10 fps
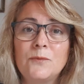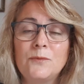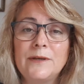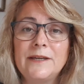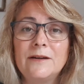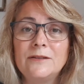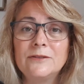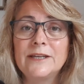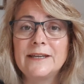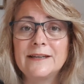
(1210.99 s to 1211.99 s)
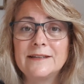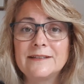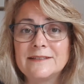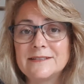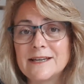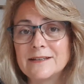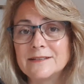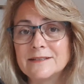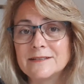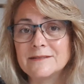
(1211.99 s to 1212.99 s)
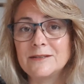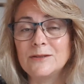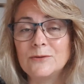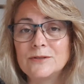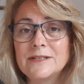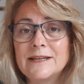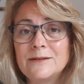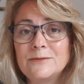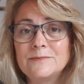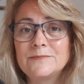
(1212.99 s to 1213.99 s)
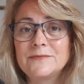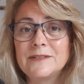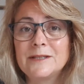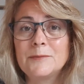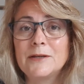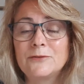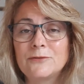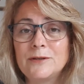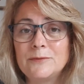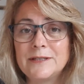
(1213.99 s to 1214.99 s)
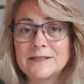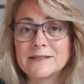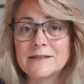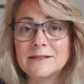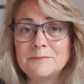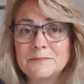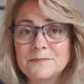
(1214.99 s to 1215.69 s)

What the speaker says: We are looking at a second lockdown in about 3 weeks' time.